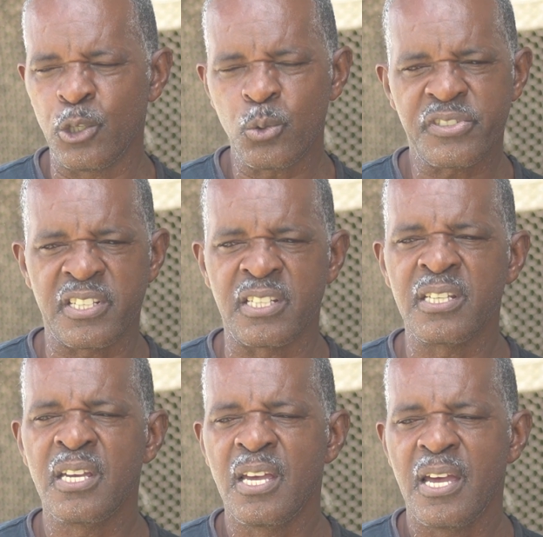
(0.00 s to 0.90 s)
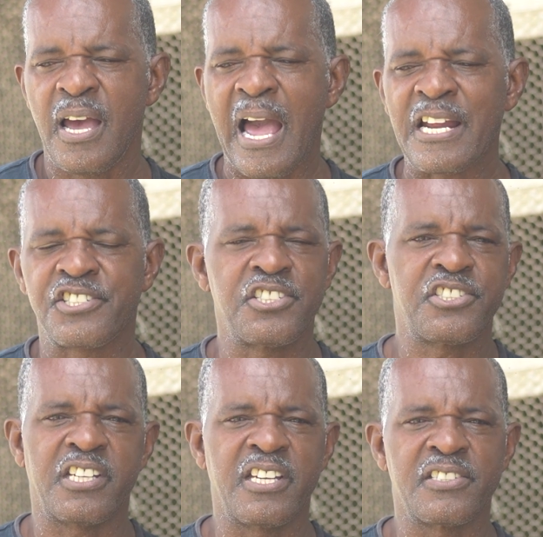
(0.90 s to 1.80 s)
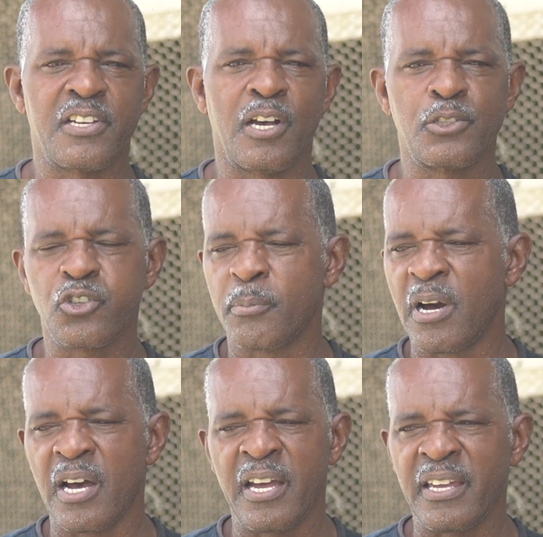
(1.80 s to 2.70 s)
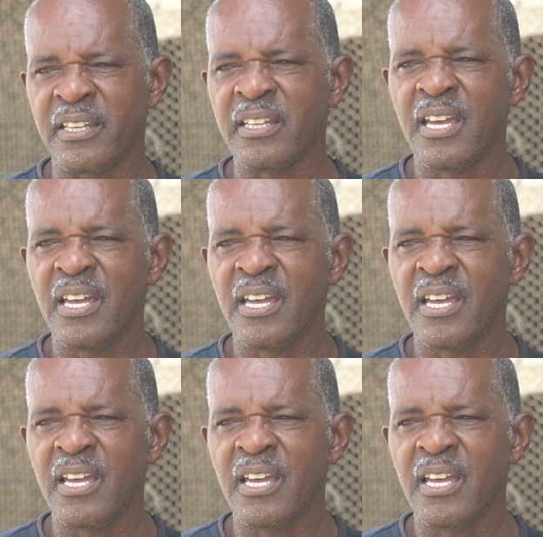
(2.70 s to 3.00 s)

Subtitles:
Lucie hatching chickens also, but I